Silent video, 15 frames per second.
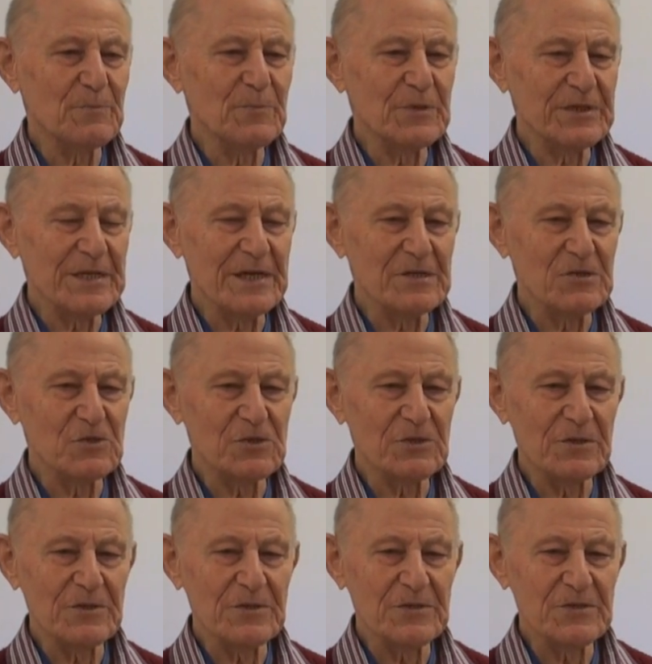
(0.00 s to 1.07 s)

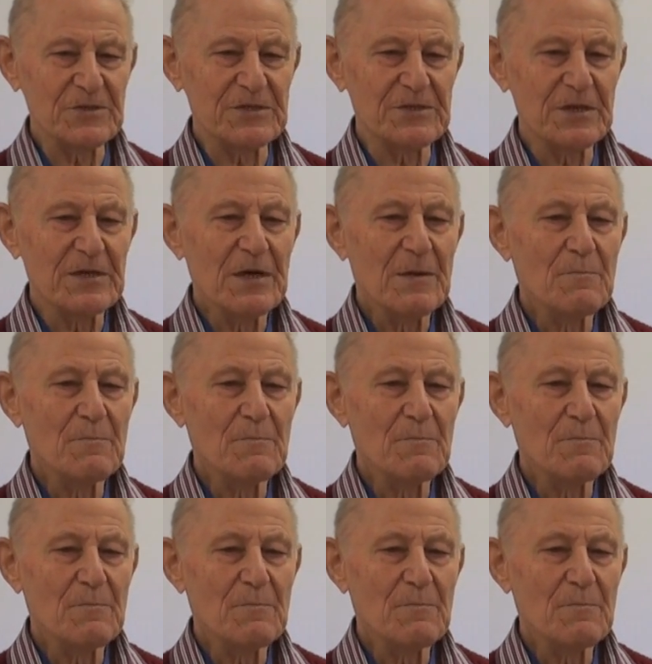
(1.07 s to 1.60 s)
pretensions,